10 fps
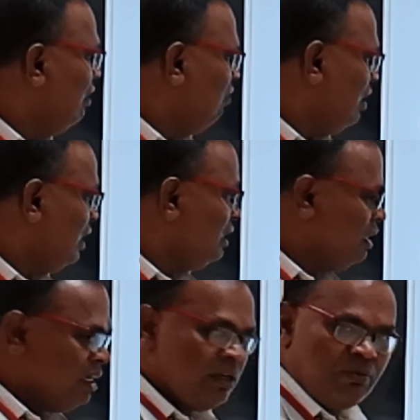what are
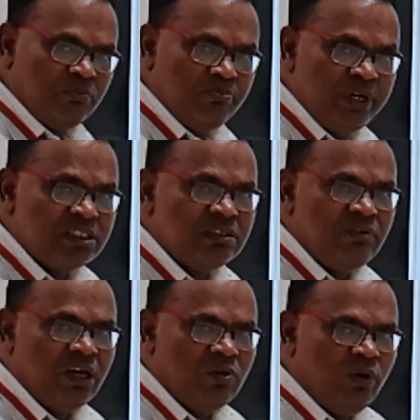the bits
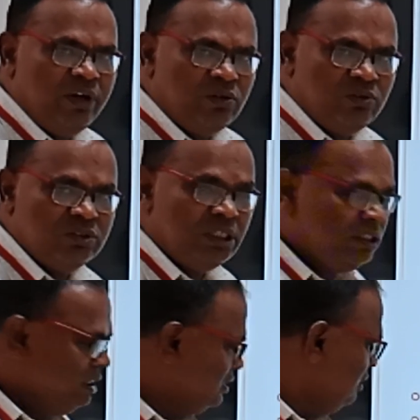we are going to use
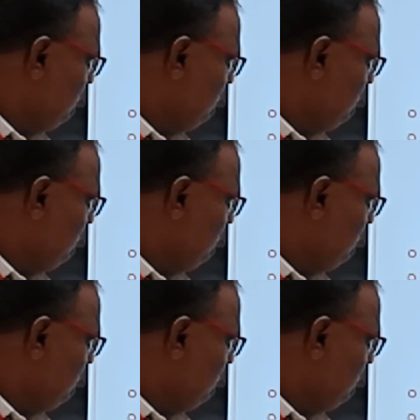in this